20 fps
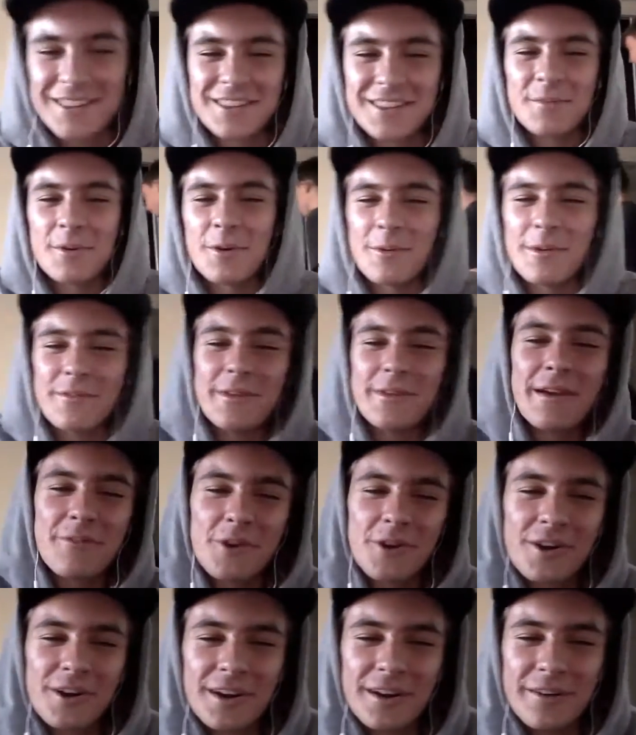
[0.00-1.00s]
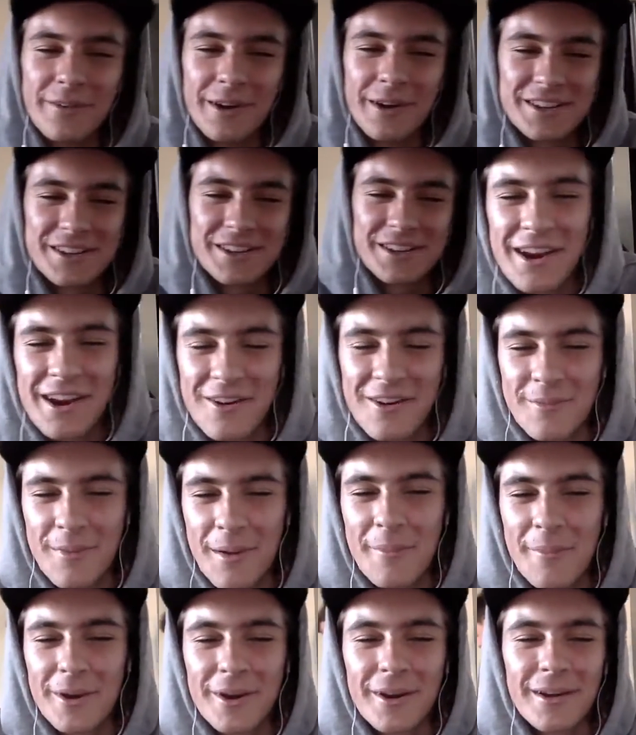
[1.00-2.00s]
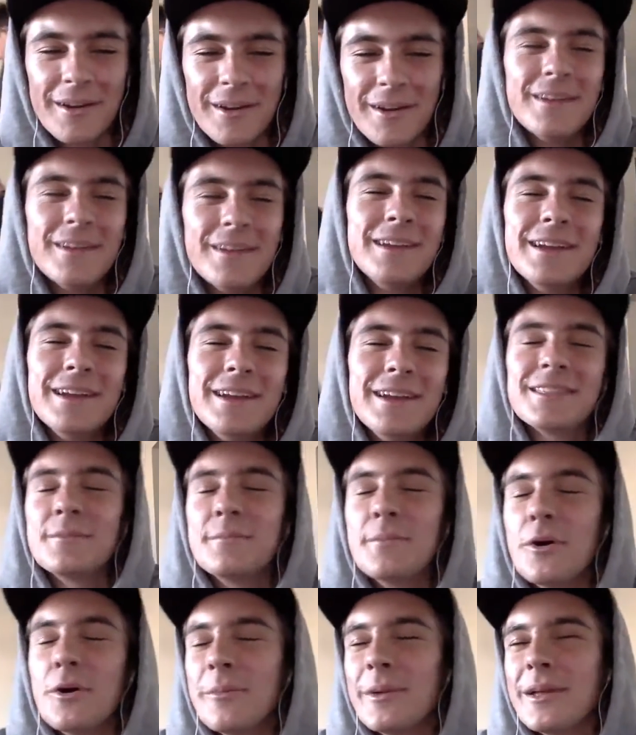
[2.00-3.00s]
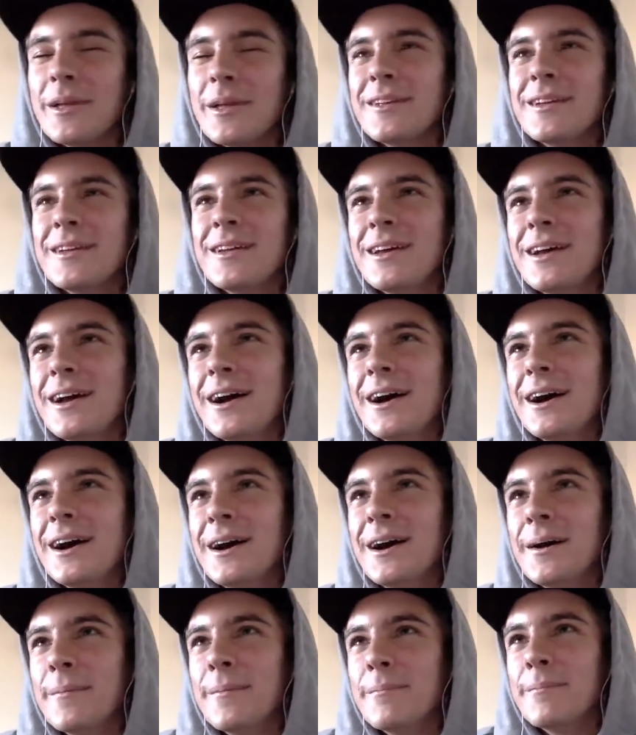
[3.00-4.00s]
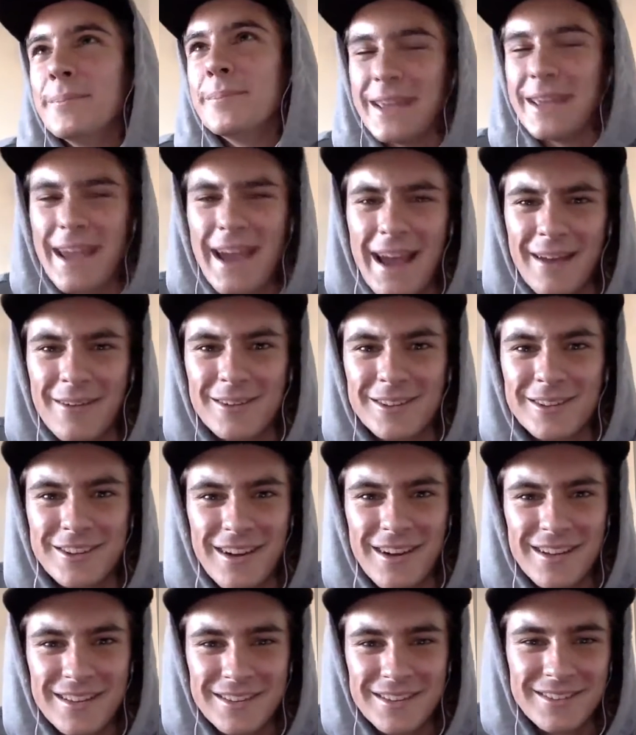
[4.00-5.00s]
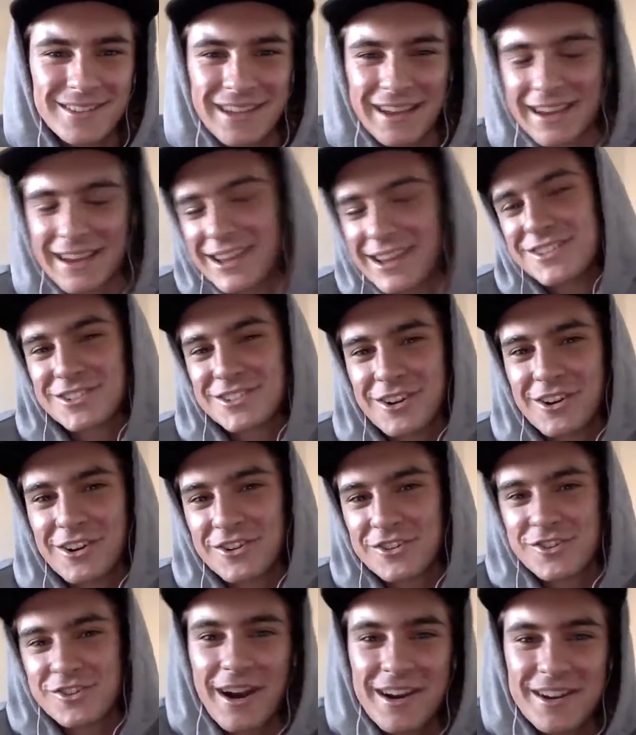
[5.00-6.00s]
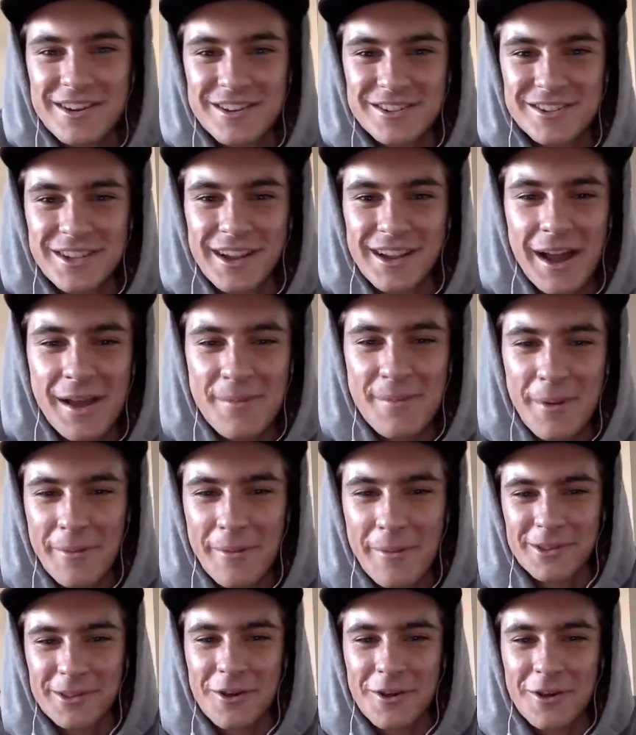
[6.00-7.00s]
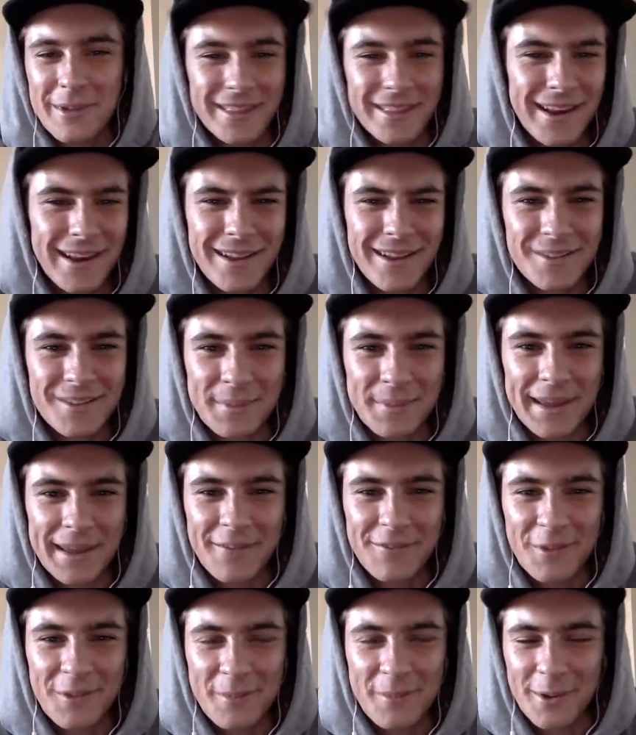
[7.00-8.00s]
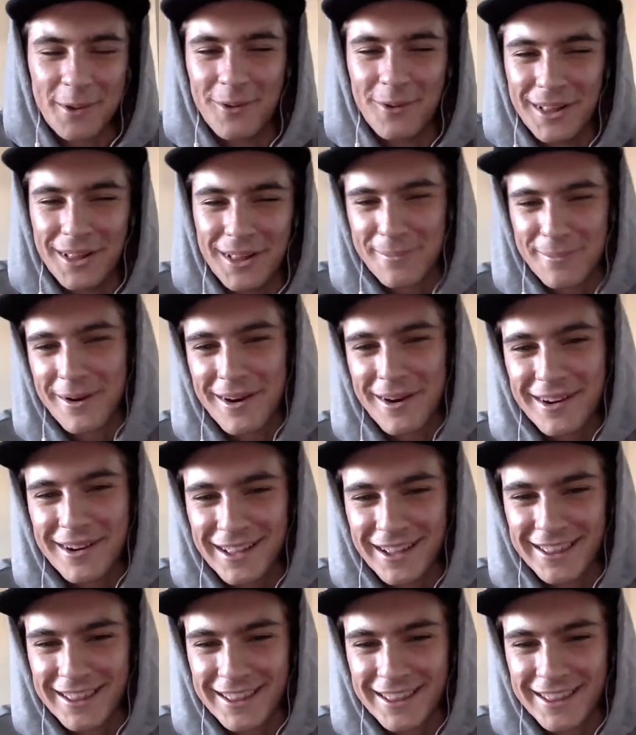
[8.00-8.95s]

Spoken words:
someone we've never heard of, I just can't remember at the moment. But yeah, it was crazy. It was like he just started trying to just like hype up his homie, and then he ends up kickflipping Wallenberg. Like